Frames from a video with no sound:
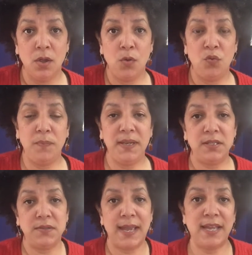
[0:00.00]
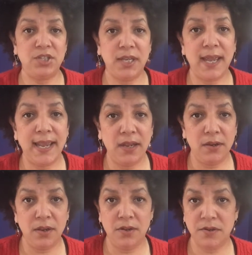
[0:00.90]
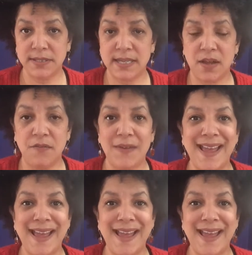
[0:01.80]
would be to educate yourself